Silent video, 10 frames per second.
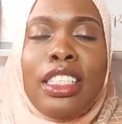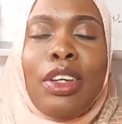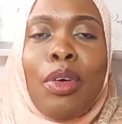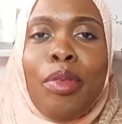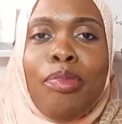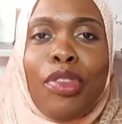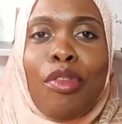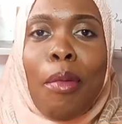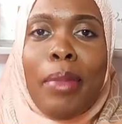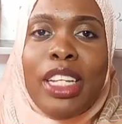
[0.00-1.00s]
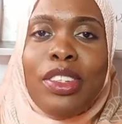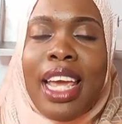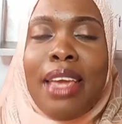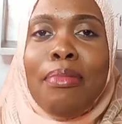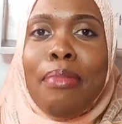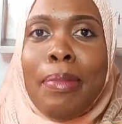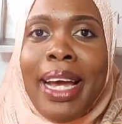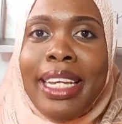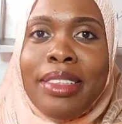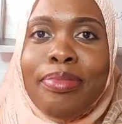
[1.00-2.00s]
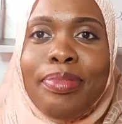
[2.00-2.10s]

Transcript: So from me today, bye bye.